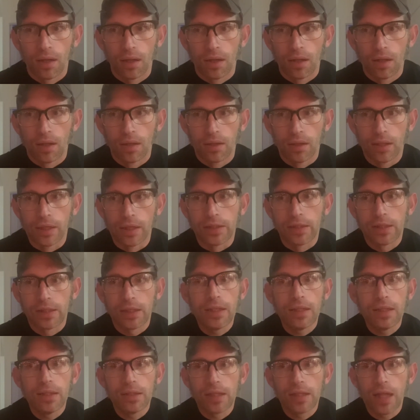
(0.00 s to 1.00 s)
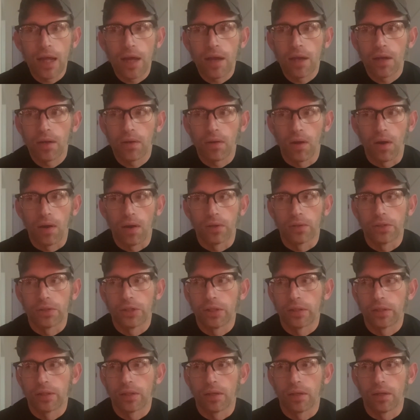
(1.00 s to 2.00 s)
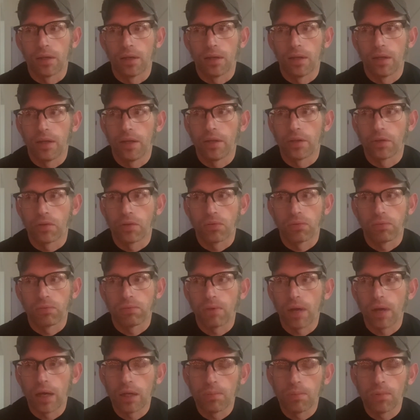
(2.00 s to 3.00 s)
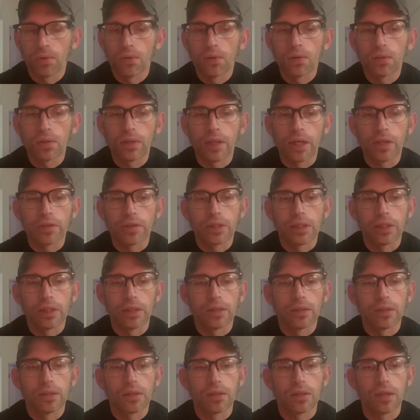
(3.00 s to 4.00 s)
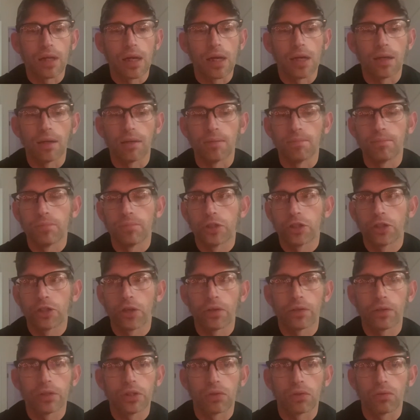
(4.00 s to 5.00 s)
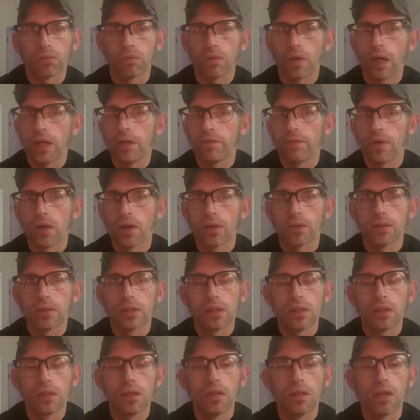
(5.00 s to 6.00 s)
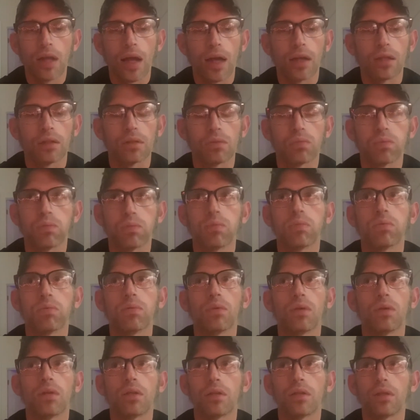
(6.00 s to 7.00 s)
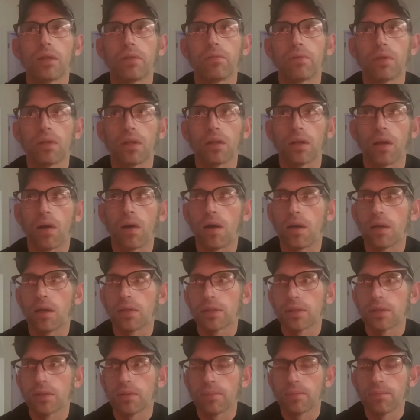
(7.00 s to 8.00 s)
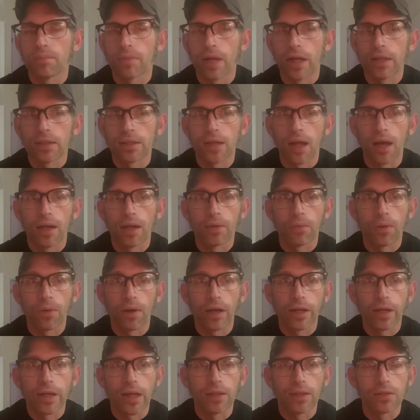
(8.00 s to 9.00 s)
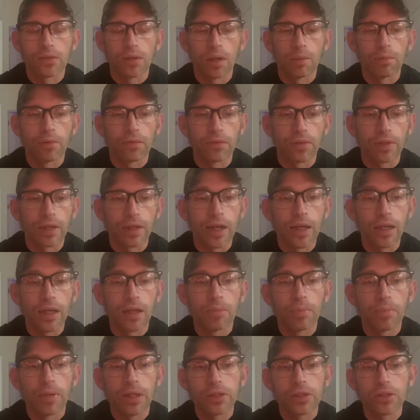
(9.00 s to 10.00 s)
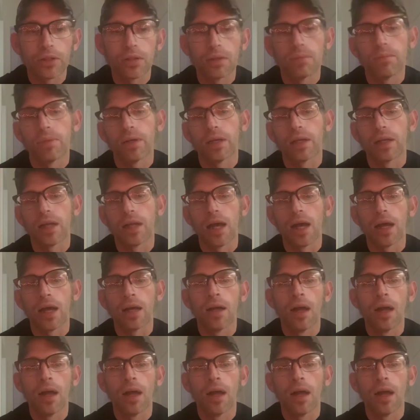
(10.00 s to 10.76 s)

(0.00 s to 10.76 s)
The scenes there are just incredible. There's this church graveyard scene that is really awesome. That's kind of where I got in trouble for taking a picture, but